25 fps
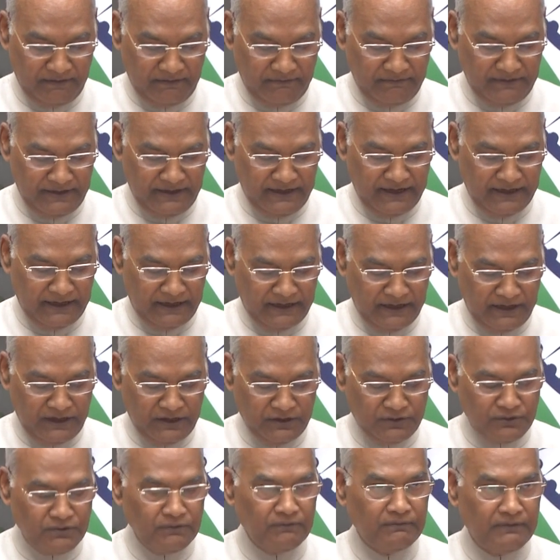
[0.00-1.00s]
We
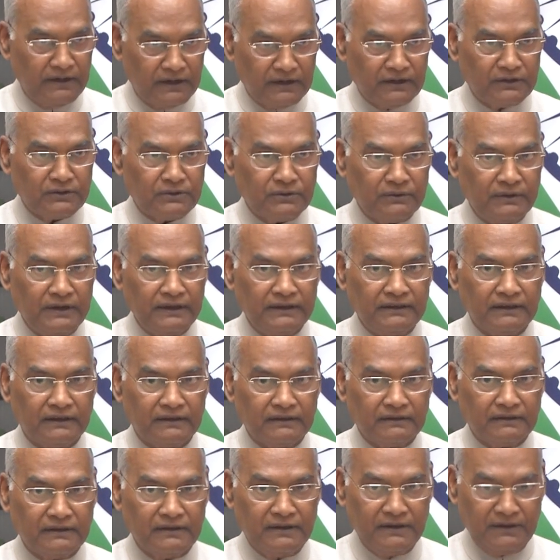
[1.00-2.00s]
agreed to work
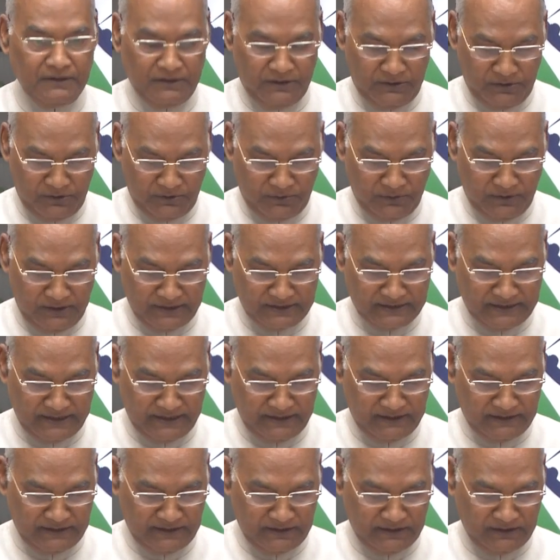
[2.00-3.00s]
together to
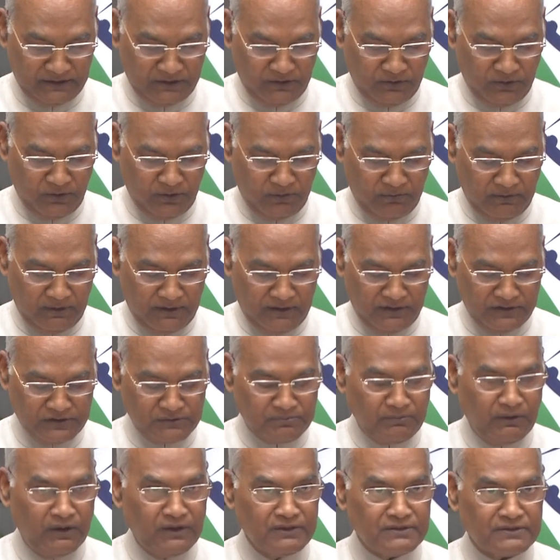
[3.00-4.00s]
strengthen global
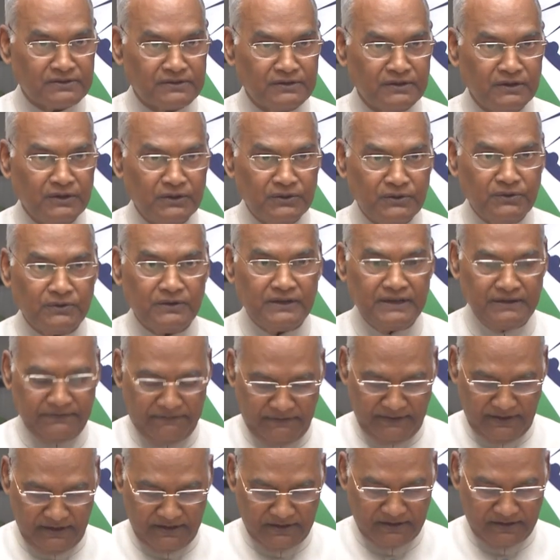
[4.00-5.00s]
response to
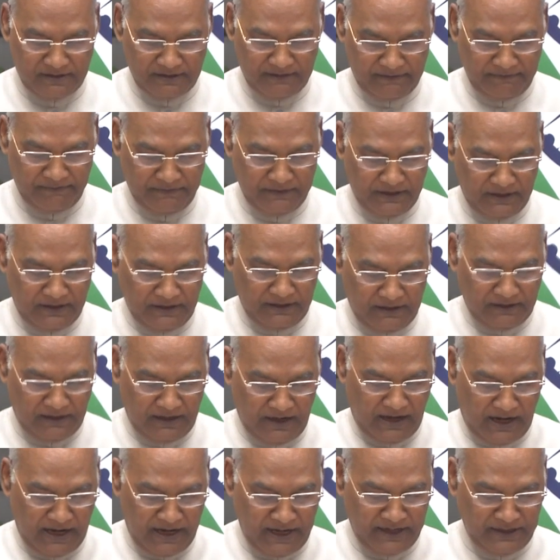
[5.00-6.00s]
defeat
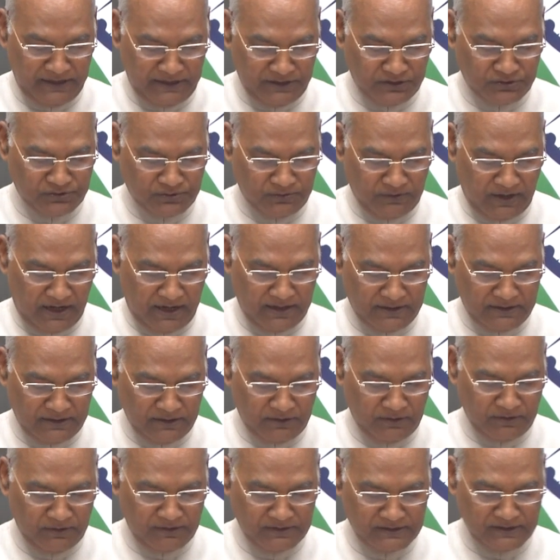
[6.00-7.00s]
and destroy
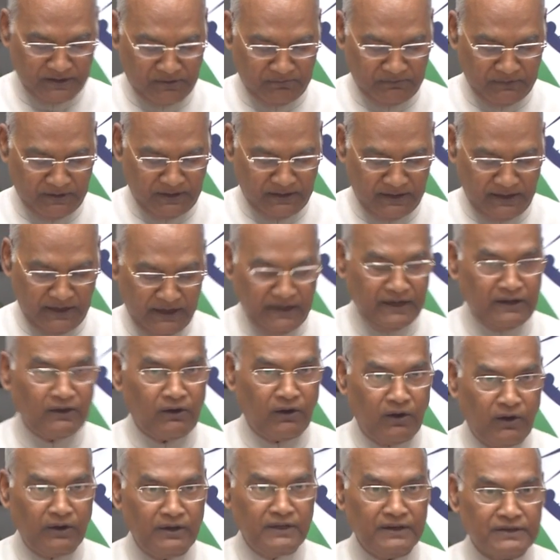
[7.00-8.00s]
terrorism in
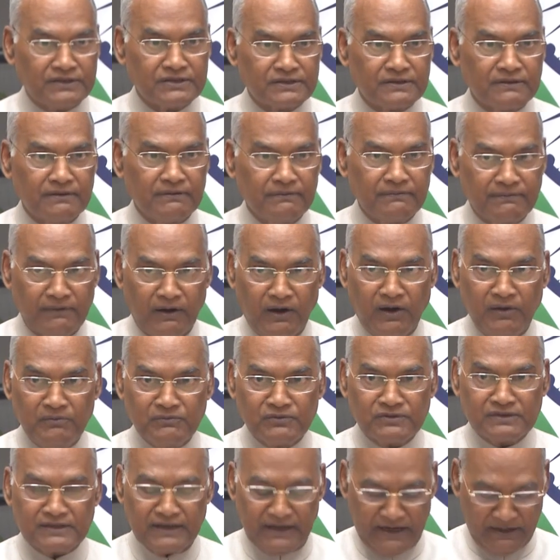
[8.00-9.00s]
all its
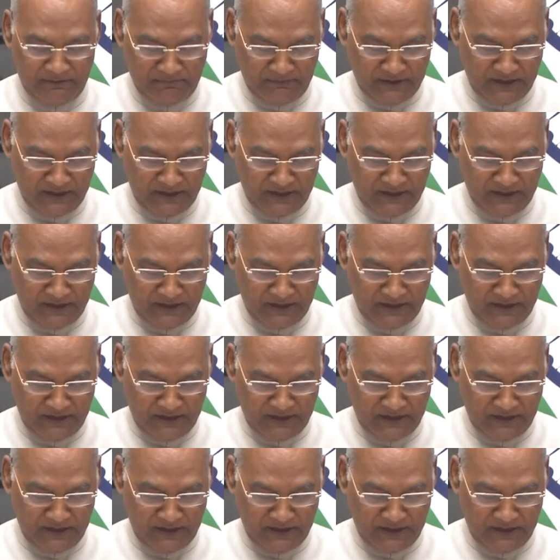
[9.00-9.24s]
forms and